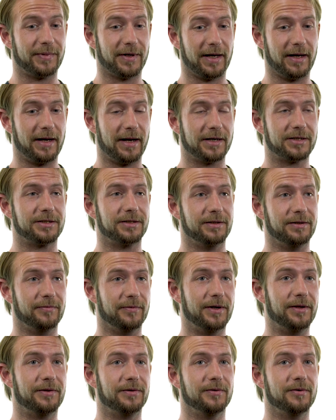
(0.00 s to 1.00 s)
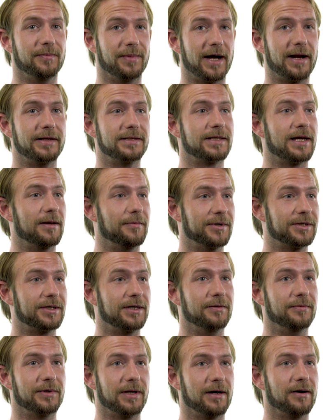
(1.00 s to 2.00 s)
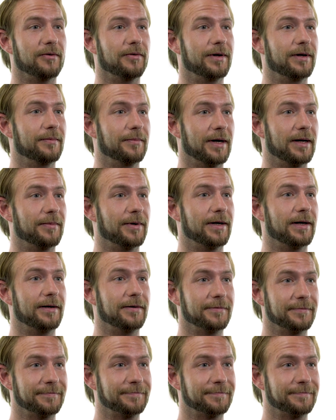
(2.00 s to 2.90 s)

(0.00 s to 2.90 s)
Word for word: I actually went through a body scan machine with heroin in my butt.